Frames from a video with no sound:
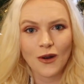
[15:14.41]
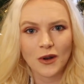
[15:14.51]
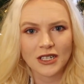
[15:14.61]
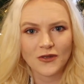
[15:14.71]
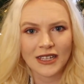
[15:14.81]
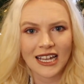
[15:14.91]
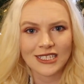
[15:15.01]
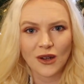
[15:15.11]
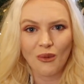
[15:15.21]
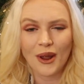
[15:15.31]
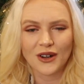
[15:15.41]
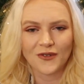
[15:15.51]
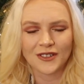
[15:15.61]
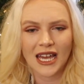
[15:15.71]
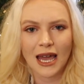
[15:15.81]
a wonderful night, a
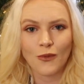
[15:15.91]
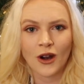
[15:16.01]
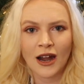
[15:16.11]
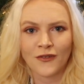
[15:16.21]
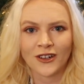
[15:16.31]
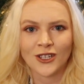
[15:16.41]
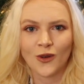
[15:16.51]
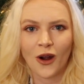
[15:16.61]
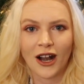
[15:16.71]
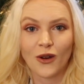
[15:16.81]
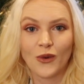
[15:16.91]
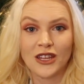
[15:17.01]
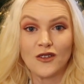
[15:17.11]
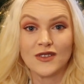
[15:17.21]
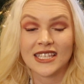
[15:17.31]
wonderful time wherever you are
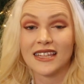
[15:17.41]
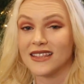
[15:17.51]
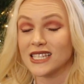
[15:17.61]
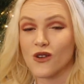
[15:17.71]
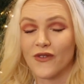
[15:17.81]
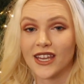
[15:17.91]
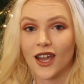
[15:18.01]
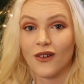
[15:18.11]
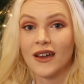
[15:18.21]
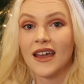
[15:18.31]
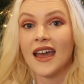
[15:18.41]
when you see this video.